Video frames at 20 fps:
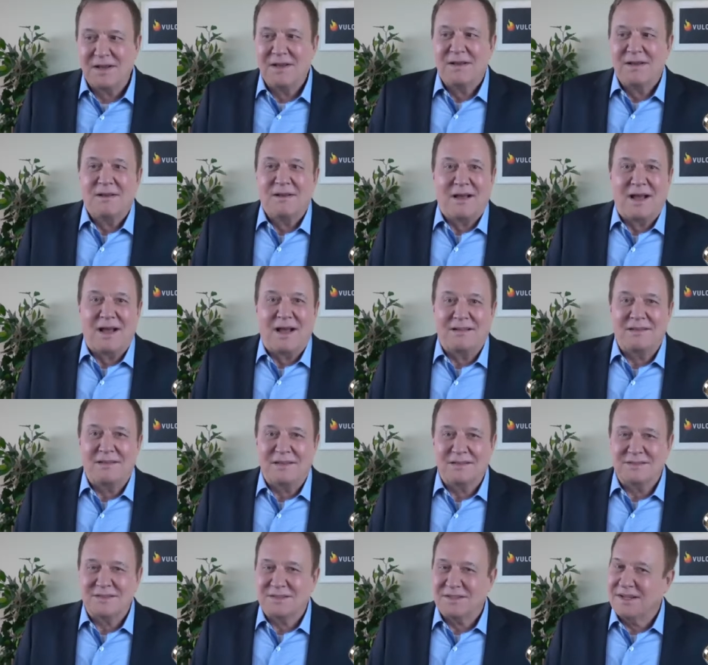
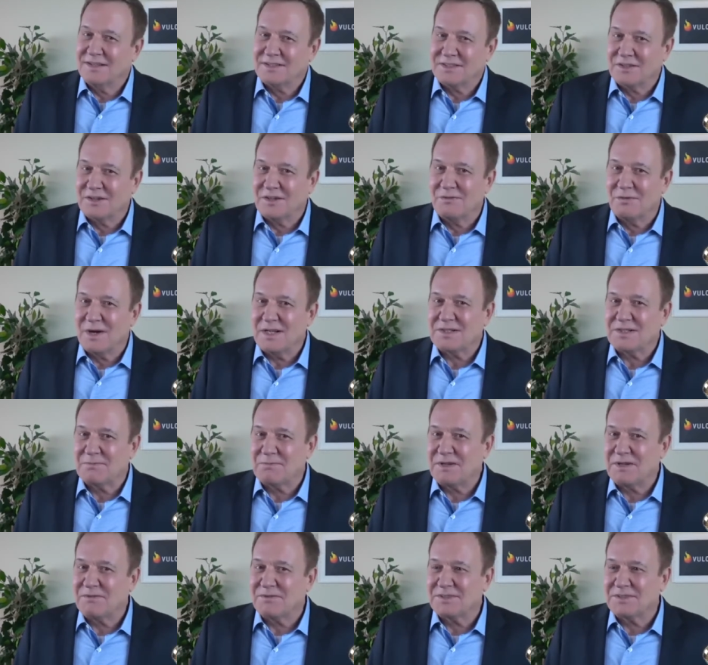That's a good
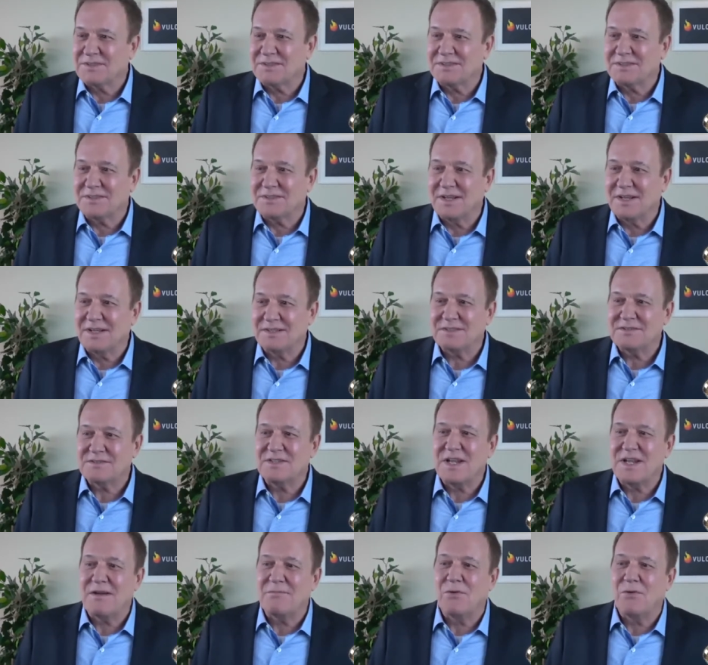recipe for success.
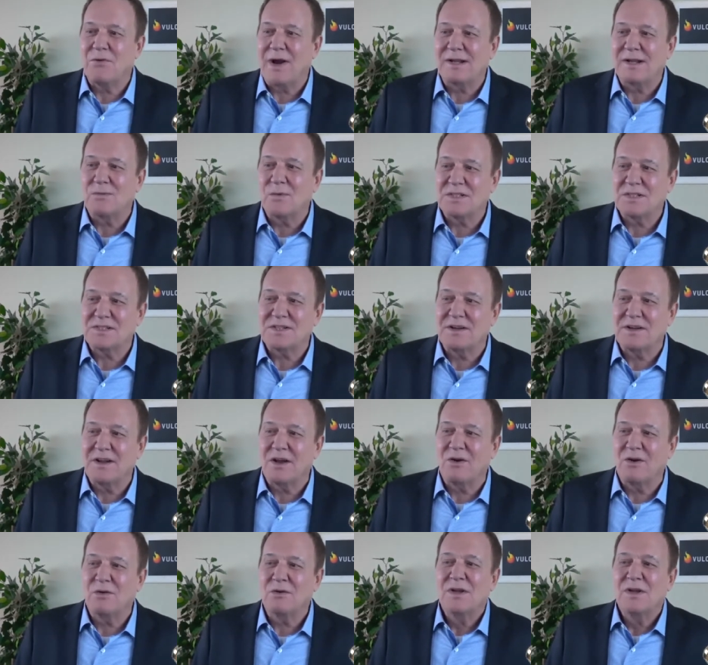Deb Reagan wants to
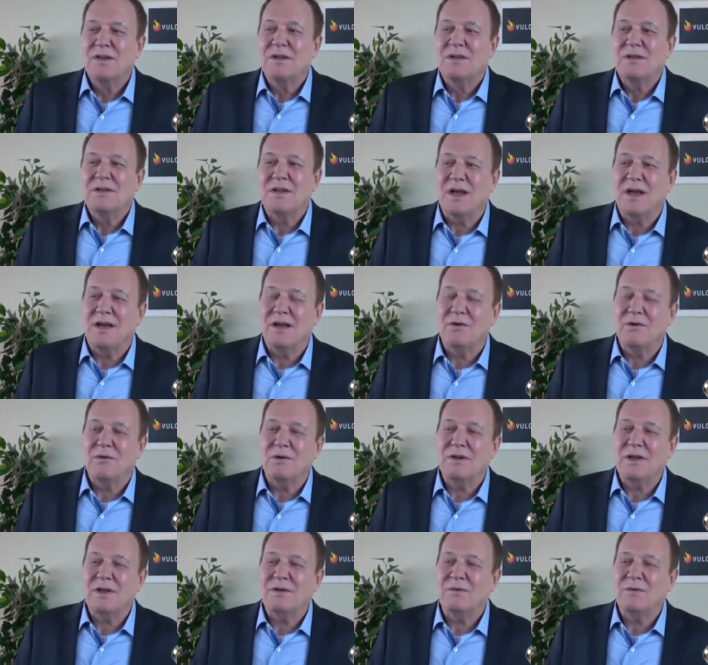know,
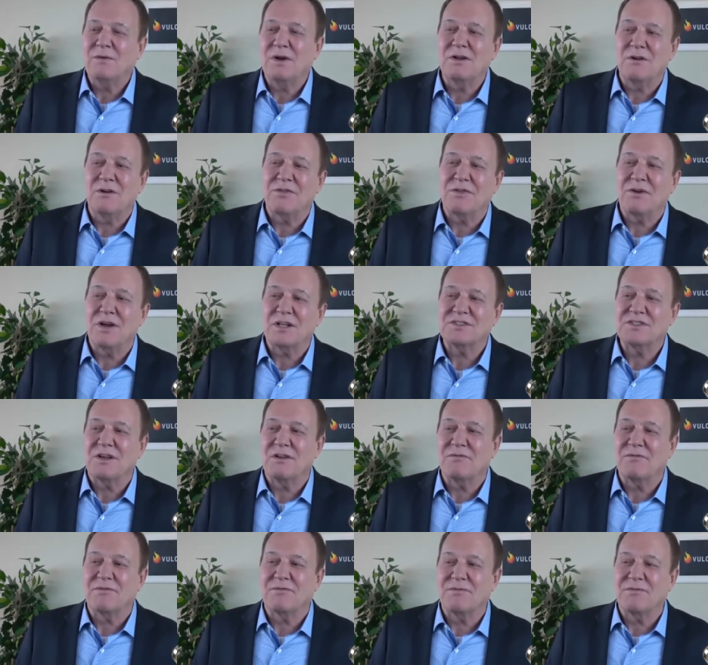what are your thoughts on
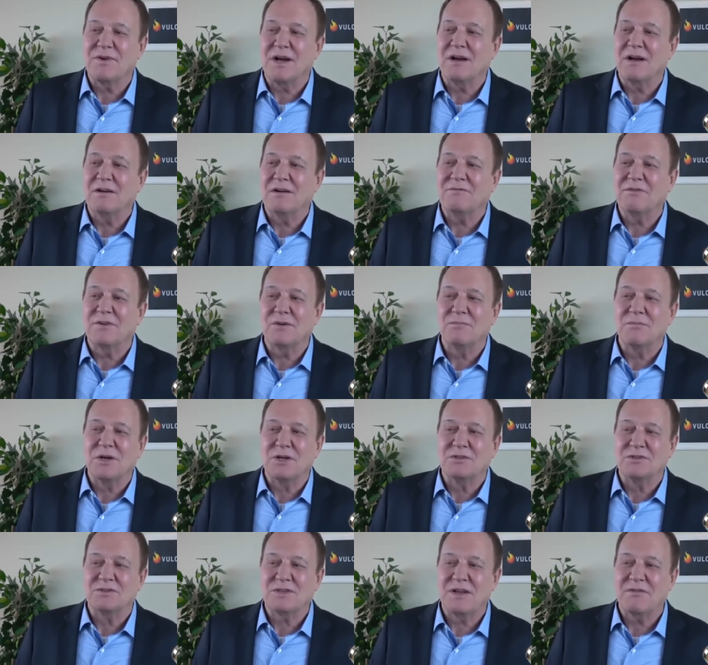
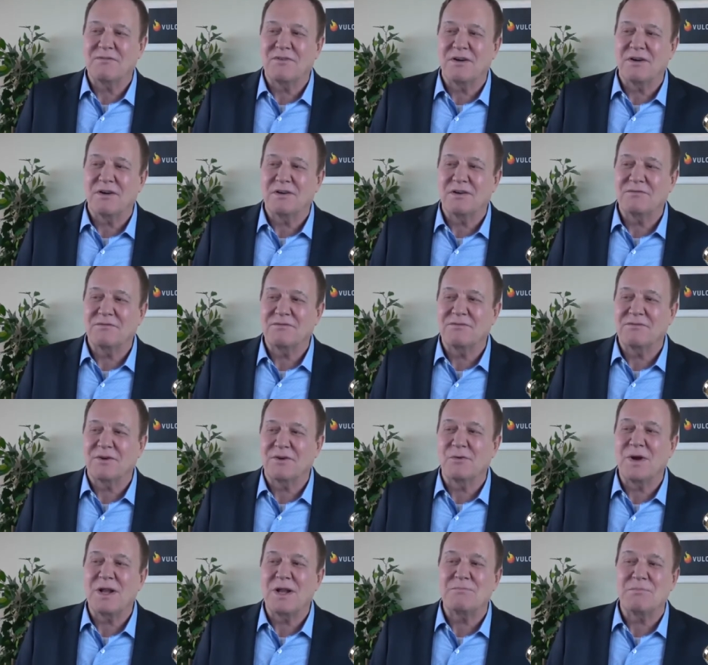FRBOs, for
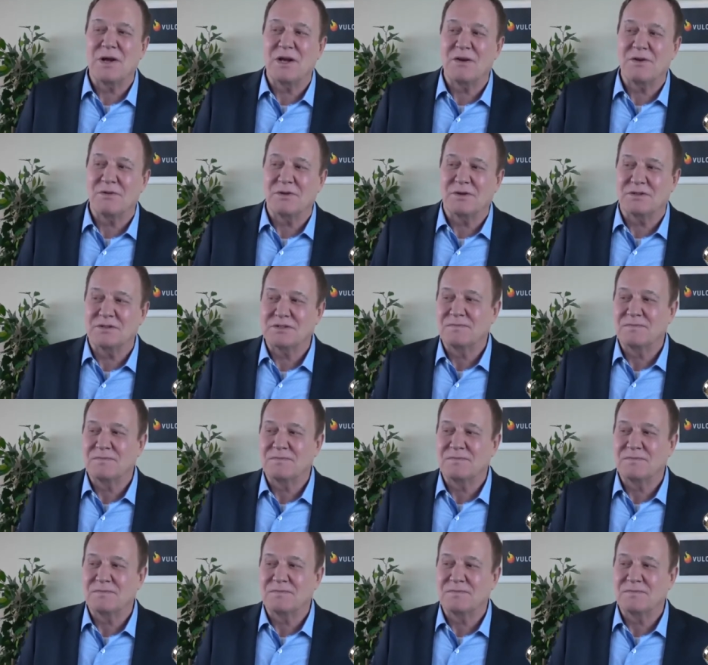rent by owners?